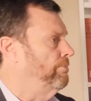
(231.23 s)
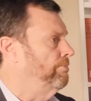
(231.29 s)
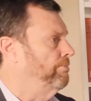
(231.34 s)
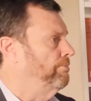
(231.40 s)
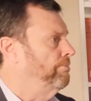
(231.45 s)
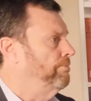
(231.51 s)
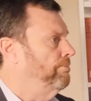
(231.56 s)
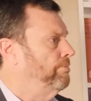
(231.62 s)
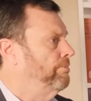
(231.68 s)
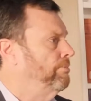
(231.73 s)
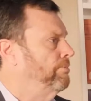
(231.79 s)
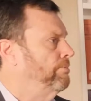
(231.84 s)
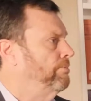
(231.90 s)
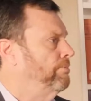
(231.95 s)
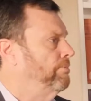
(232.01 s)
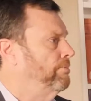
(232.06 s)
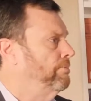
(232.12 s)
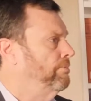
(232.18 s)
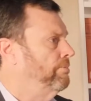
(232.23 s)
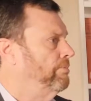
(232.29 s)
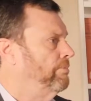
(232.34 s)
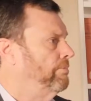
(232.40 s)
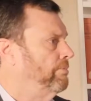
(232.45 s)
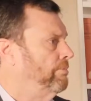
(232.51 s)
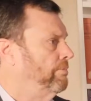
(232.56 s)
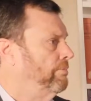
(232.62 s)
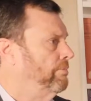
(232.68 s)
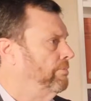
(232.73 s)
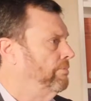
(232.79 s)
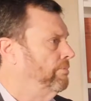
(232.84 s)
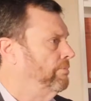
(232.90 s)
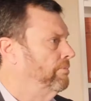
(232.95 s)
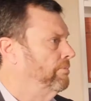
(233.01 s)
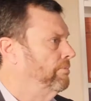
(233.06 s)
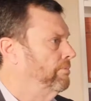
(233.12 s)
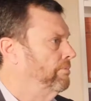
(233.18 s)

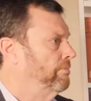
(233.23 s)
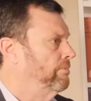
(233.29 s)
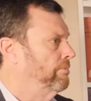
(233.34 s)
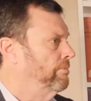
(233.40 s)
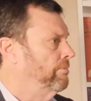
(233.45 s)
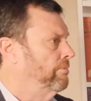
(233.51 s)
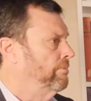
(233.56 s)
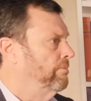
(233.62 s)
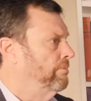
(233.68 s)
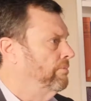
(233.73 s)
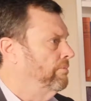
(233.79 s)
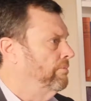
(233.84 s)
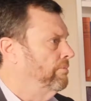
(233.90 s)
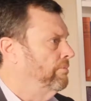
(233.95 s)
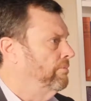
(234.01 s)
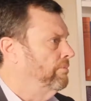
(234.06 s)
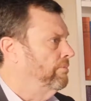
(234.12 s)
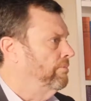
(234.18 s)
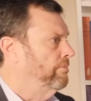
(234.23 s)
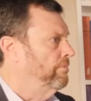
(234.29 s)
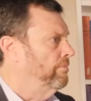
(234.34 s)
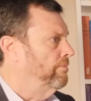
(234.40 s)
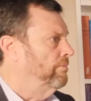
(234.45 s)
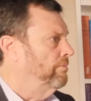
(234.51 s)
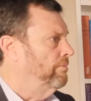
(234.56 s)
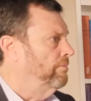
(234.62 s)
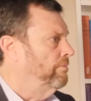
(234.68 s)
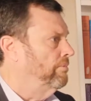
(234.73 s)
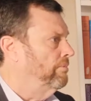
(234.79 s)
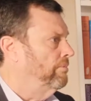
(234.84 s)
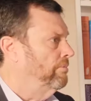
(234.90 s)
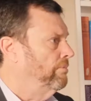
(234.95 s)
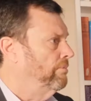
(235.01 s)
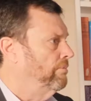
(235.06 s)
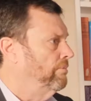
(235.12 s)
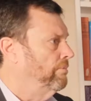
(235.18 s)

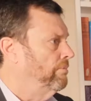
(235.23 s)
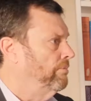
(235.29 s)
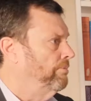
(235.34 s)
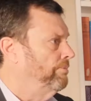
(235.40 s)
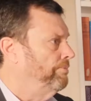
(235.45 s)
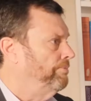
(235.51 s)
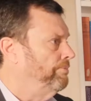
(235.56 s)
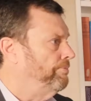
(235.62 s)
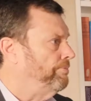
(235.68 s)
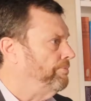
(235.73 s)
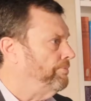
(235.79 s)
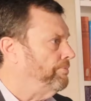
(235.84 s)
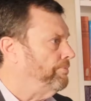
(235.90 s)
(silent)